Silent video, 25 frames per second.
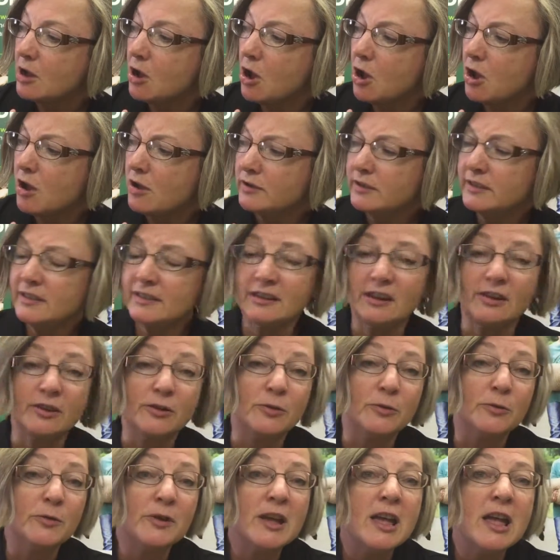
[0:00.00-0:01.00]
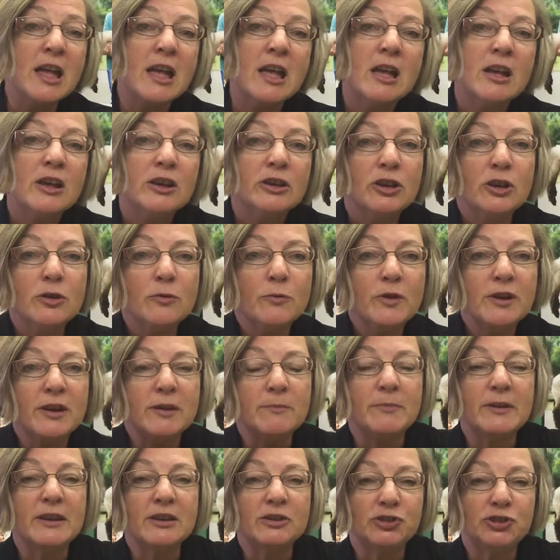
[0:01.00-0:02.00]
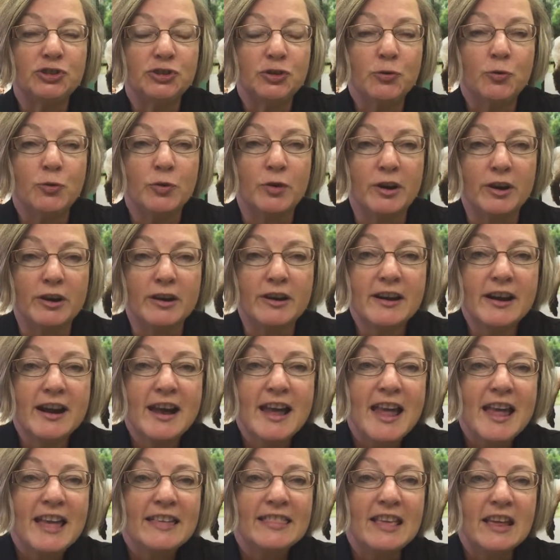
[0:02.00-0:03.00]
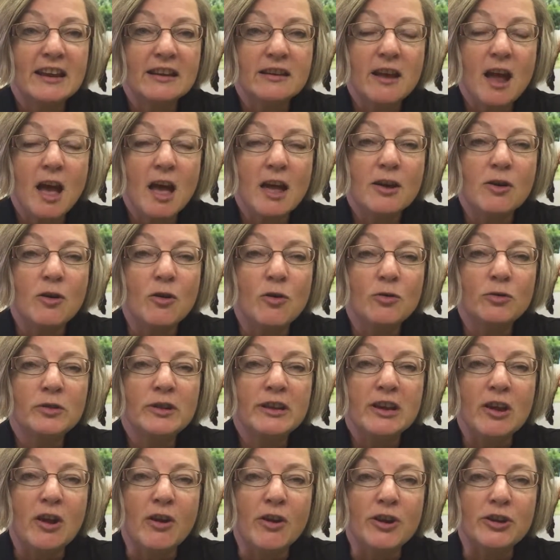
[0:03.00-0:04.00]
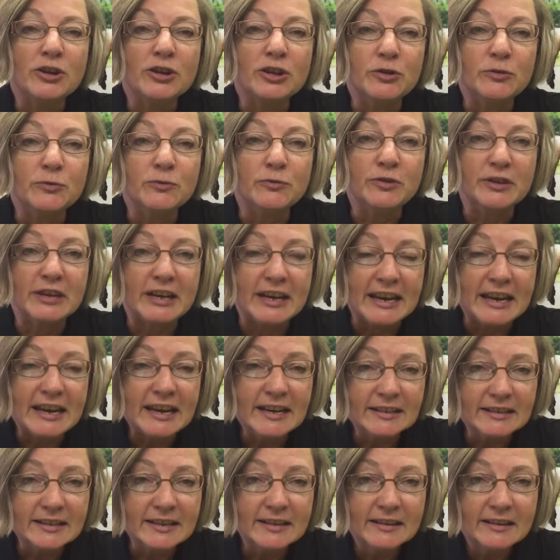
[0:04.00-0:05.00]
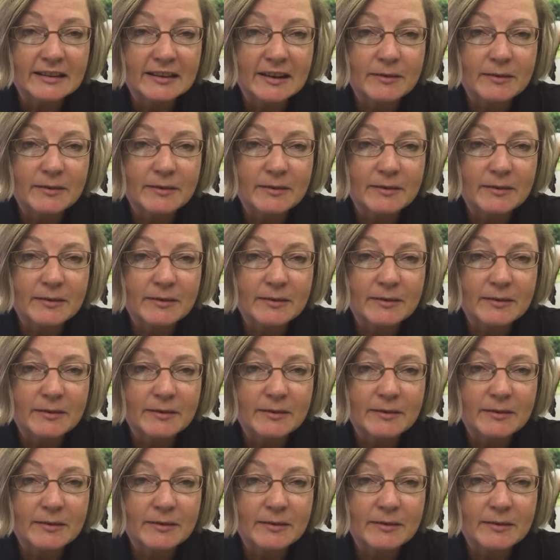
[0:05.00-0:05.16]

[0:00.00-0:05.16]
Also, you want to be sure that not only are you neat,